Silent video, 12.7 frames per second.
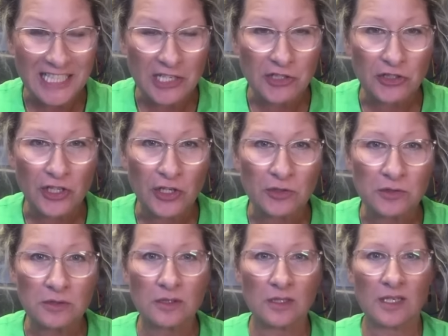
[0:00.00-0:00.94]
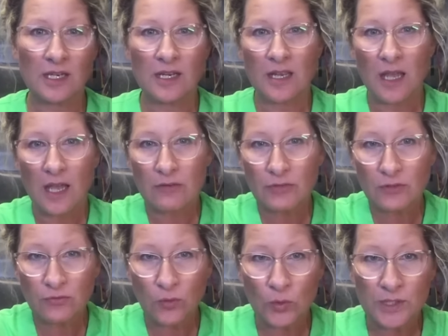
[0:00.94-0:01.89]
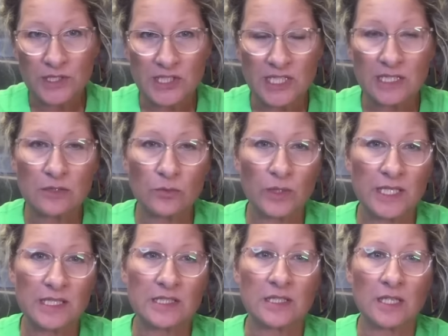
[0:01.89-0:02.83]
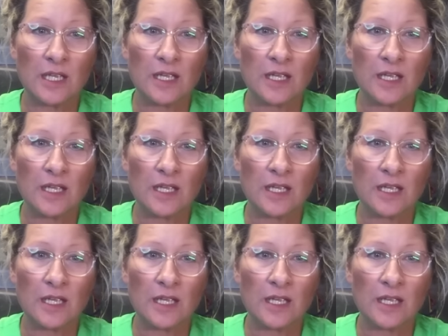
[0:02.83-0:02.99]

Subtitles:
undercoat, every 4 to 6 weeks,